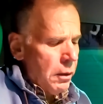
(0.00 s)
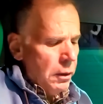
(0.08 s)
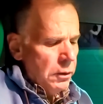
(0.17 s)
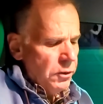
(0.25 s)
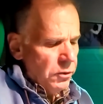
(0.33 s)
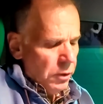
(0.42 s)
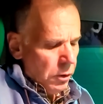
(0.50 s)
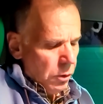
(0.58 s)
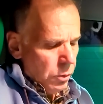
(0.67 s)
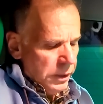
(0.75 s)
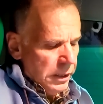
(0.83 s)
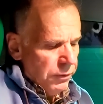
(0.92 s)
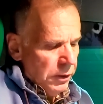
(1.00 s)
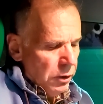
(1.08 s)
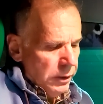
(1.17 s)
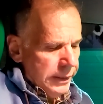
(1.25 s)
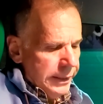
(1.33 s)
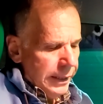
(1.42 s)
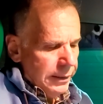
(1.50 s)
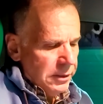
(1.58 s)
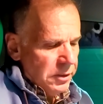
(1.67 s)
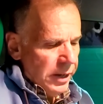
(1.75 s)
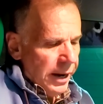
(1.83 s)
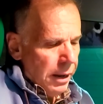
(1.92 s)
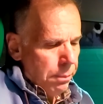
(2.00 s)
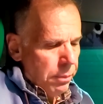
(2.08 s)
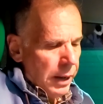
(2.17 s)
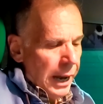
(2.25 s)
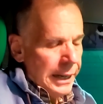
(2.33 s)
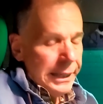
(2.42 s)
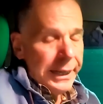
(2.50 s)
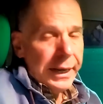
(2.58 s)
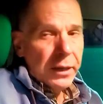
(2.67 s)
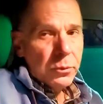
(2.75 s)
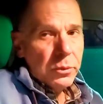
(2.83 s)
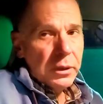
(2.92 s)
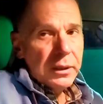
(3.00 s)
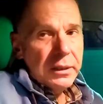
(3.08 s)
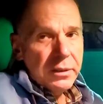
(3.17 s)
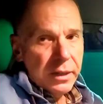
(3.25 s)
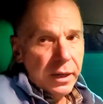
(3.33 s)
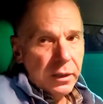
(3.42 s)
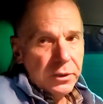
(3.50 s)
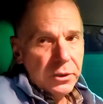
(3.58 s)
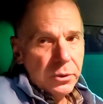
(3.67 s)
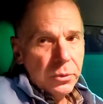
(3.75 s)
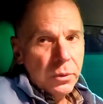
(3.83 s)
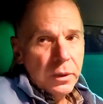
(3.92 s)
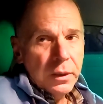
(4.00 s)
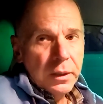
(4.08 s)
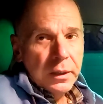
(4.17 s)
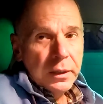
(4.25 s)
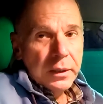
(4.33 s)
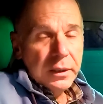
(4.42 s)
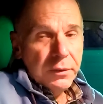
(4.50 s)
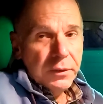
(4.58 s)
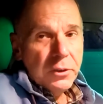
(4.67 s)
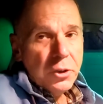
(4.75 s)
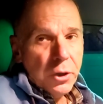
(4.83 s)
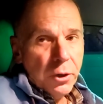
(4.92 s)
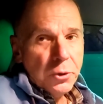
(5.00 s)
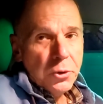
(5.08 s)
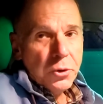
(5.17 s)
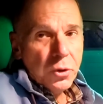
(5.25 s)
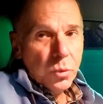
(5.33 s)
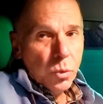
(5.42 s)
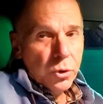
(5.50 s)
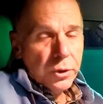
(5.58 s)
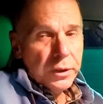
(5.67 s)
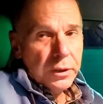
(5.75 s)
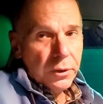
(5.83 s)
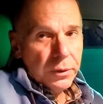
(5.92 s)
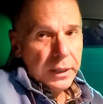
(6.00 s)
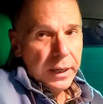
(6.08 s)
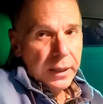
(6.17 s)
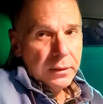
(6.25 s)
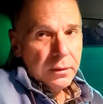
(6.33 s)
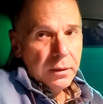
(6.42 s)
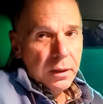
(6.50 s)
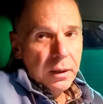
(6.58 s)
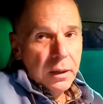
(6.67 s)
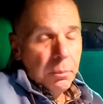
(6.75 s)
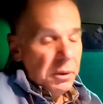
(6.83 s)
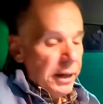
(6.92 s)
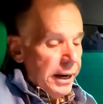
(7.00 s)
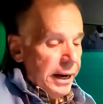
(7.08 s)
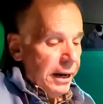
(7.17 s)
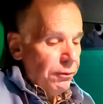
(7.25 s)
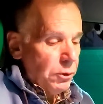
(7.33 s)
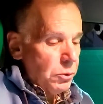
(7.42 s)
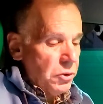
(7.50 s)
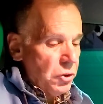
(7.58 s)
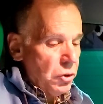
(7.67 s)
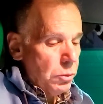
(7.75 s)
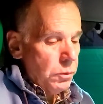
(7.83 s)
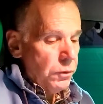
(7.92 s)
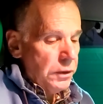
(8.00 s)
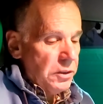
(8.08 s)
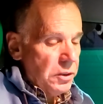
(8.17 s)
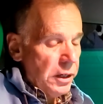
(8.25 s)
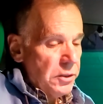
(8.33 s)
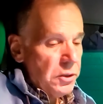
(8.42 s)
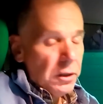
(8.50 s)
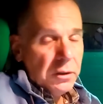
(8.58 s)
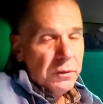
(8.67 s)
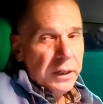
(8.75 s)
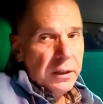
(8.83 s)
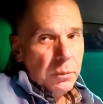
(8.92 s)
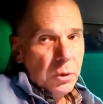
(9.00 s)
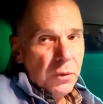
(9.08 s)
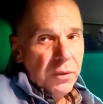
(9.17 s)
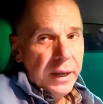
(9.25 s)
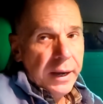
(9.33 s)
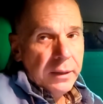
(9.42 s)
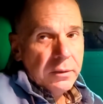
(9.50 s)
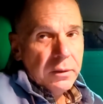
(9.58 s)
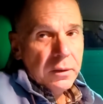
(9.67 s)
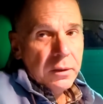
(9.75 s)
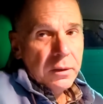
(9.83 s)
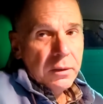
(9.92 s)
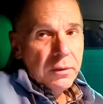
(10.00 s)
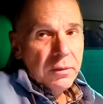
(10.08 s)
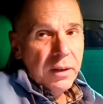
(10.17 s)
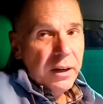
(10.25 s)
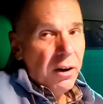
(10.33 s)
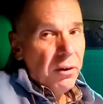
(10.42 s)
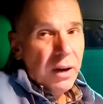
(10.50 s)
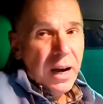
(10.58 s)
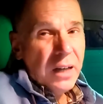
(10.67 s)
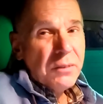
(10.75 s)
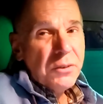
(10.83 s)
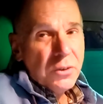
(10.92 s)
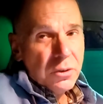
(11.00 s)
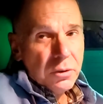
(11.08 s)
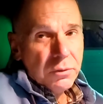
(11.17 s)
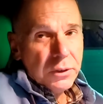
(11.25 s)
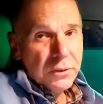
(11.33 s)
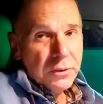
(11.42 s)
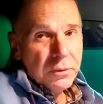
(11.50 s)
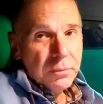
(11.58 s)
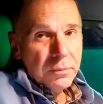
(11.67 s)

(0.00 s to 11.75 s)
So even looking at this app, I can't really tell you if the chargers are working or not. But I have to assume if it says unavailable that they are out of service.